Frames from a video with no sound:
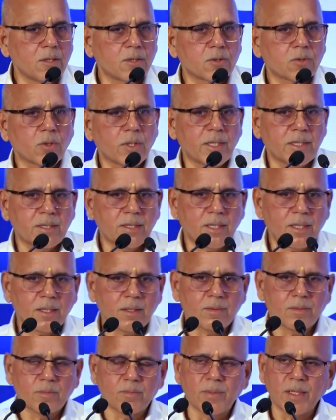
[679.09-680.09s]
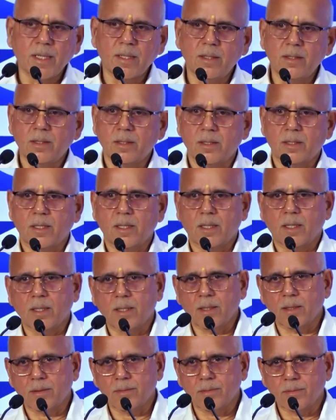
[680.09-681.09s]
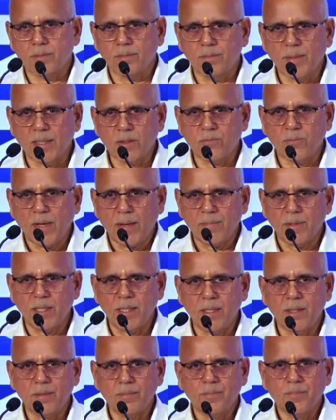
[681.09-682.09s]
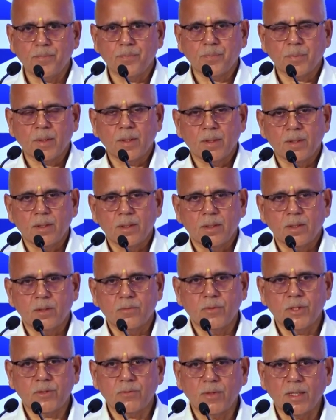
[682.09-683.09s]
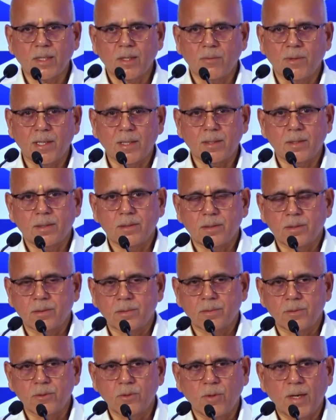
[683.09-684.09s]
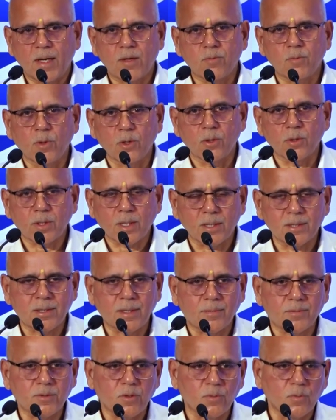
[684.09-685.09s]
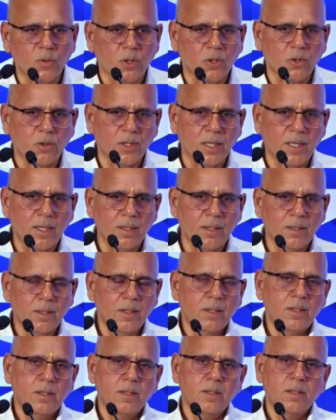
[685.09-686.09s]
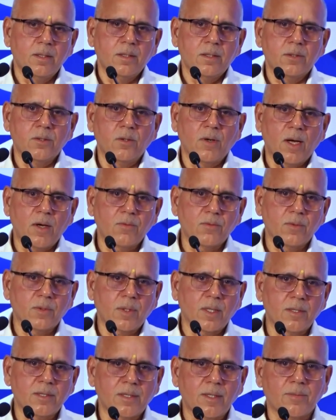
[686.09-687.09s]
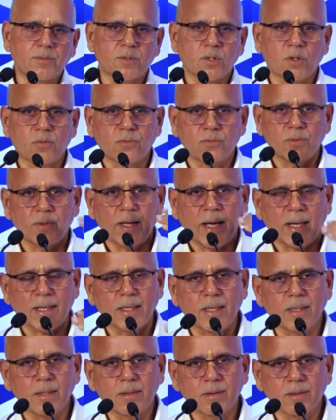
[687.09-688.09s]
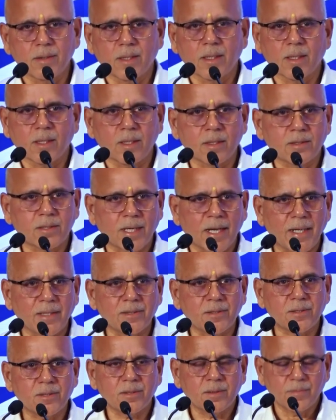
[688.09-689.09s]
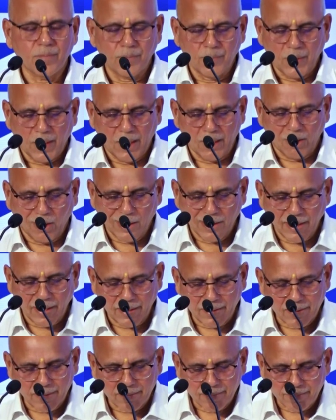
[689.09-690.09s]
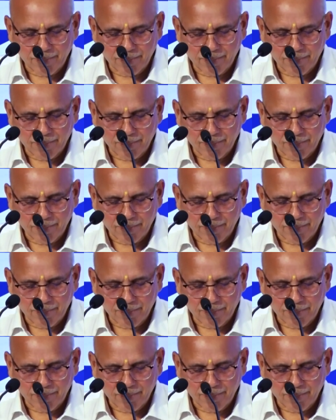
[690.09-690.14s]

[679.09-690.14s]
So it's a big family which will cover, you have mono, concepts of monorail, you have concepts of hanging trains and all that.